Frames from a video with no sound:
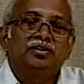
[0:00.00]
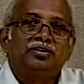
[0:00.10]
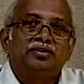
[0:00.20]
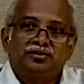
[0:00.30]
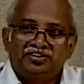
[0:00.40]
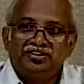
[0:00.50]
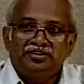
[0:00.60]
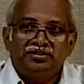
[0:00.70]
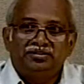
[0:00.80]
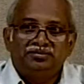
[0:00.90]
North Sea
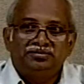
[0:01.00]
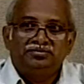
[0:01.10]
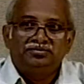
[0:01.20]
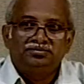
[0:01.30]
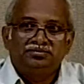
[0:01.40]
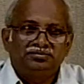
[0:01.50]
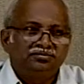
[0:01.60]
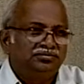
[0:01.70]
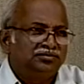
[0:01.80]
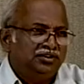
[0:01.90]

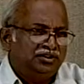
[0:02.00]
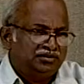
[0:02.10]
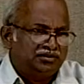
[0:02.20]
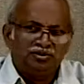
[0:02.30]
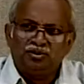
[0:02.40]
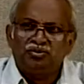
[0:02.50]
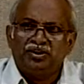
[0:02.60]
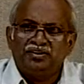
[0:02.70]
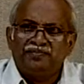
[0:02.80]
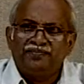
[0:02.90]
near Norway.
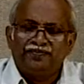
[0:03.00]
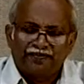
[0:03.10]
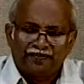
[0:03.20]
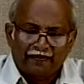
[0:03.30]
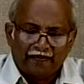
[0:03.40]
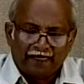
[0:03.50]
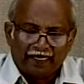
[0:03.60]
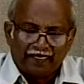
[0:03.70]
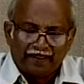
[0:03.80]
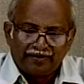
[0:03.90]

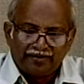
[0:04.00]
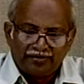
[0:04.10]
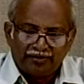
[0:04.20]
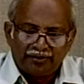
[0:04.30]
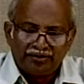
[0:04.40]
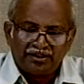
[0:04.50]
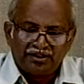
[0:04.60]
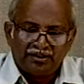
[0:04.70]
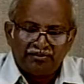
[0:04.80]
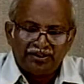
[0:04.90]
Some Norwegian
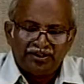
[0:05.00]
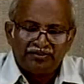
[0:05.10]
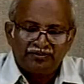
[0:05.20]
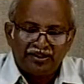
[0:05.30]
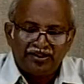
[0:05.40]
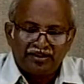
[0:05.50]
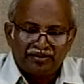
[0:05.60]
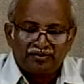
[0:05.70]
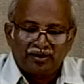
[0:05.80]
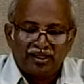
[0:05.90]
company is building it,
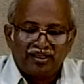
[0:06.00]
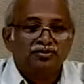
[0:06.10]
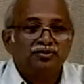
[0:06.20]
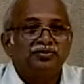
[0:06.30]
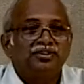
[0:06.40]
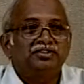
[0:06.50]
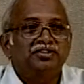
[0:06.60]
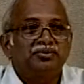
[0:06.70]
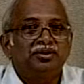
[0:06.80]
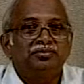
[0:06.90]
so I assume it is
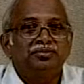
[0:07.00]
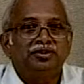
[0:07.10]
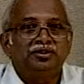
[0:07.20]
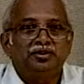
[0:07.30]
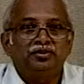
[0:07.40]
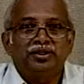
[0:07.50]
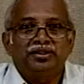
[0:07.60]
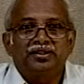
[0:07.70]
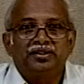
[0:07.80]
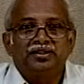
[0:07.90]
coming up near Norway,
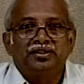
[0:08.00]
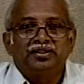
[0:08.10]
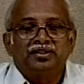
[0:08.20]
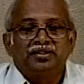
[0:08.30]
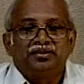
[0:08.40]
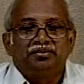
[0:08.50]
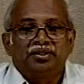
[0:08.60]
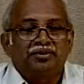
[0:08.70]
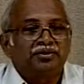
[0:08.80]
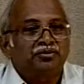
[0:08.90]
but
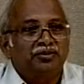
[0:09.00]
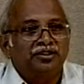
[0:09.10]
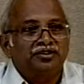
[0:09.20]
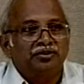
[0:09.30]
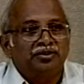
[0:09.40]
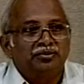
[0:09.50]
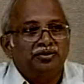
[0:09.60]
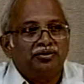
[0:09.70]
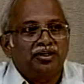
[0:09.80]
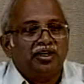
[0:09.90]
I am not quite sure.
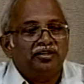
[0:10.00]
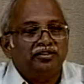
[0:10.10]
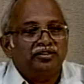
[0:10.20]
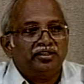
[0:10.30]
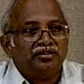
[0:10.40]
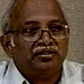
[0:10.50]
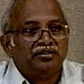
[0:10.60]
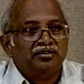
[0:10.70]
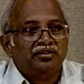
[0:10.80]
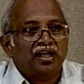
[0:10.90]
About 100
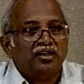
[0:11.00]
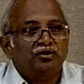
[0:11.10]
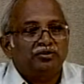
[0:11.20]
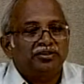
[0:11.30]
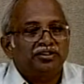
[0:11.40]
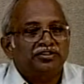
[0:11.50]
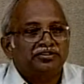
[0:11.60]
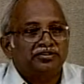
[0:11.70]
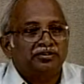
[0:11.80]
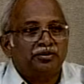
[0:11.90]

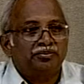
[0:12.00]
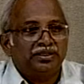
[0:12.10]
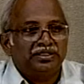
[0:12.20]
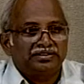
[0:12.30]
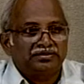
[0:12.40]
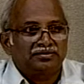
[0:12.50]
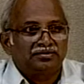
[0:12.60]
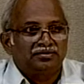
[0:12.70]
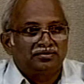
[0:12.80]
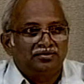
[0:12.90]
accommodation complexes
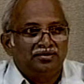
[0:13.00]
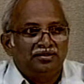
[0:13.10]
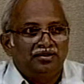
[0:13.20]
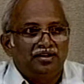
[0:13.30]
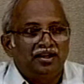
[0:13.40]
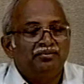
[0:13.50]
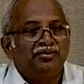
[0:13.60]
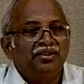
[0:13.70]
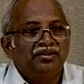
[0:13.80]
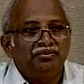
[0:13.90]
are
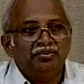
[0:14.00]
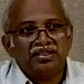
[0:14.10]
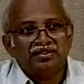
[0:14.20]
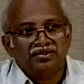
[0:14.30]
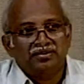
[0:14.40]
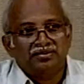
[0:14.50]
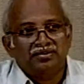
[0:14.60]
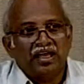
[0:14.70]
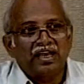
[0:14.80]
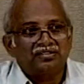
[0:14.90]
being imagined
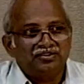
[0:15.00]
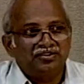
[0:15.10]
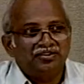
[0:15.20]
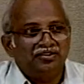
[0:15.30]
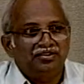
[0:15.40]
at sea